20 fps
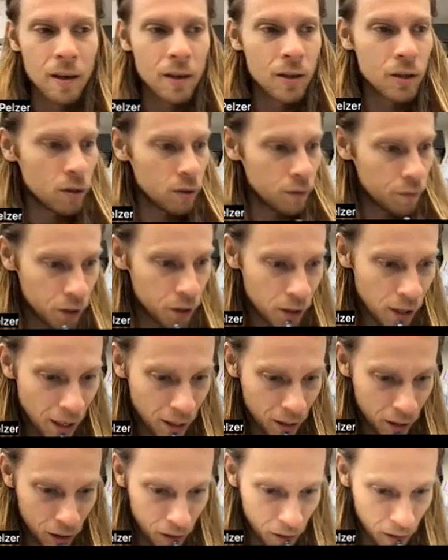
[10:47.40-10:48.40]
So if you're
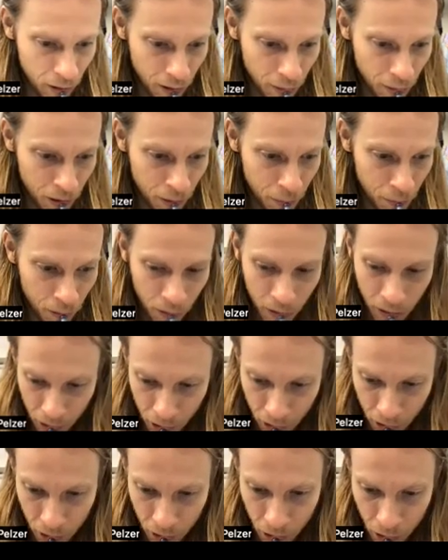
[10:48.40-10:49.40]
actually, and people are
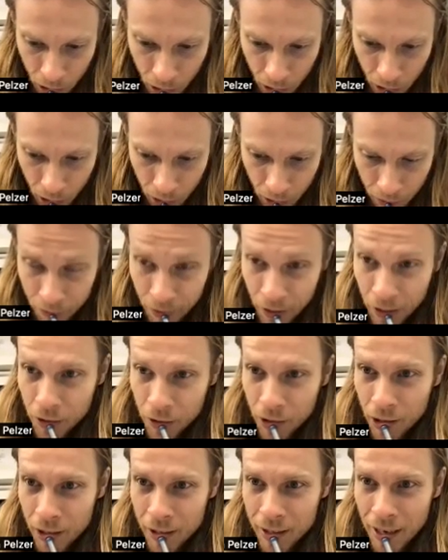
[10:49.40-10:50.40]
actually
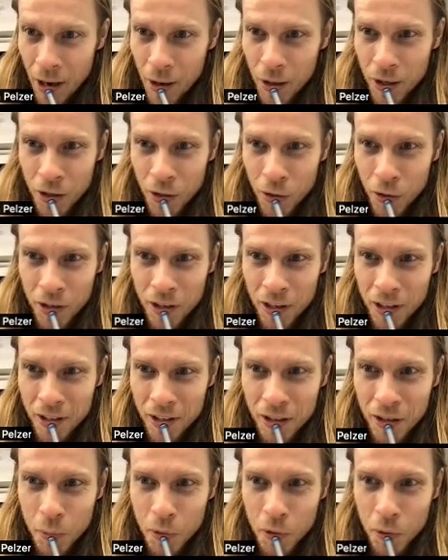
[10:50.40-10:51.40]
figuring this out, you know, the
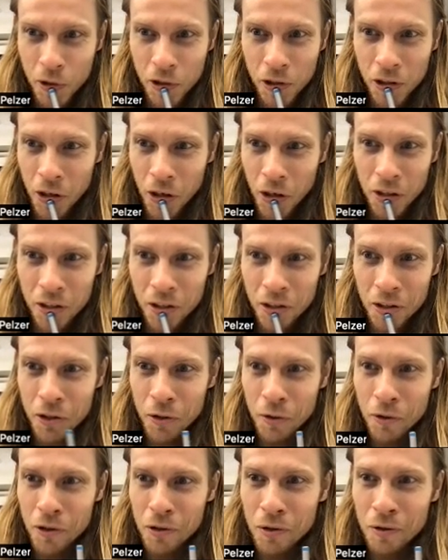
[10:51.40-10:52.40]
distance between stars is
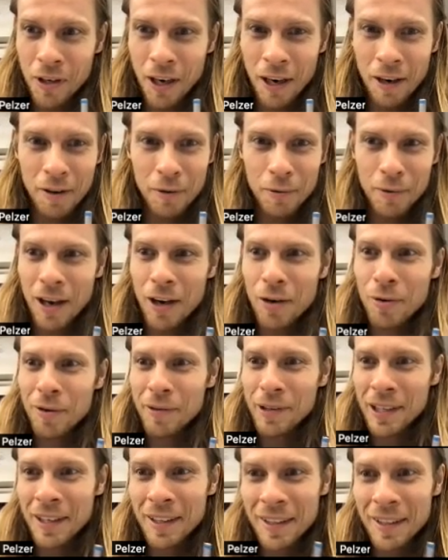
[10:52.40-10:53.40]
so huge. How do we
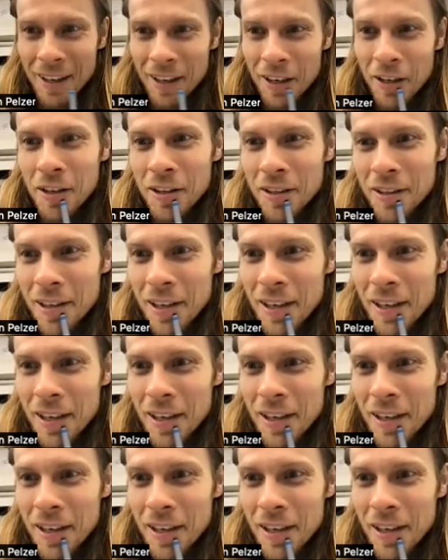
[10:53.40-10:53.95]
even get there?